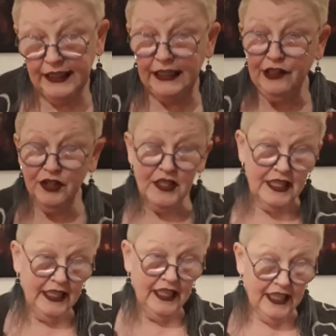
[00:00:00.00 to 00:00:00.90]

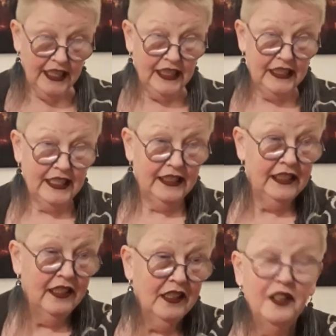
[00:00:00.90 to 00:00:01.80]
interesting thing is that
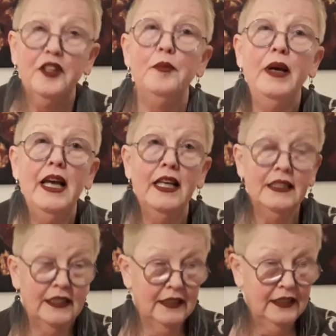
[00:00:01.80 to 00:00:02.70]
the man
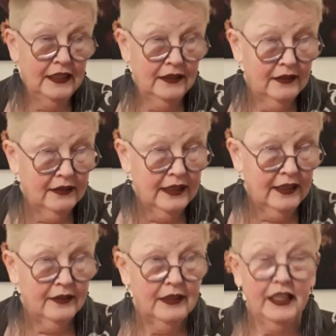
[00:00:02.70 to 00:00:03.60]
in
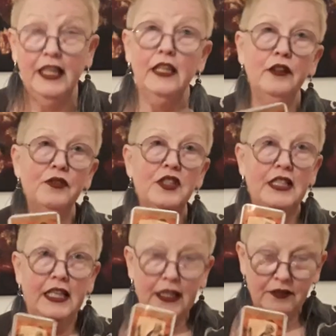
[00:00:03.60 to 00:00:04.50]
the King of
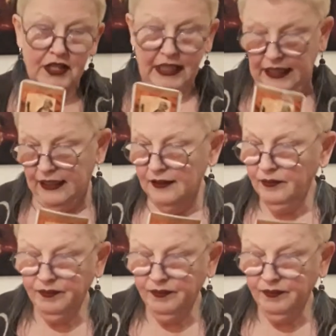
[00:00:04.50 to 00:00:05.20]
Staves here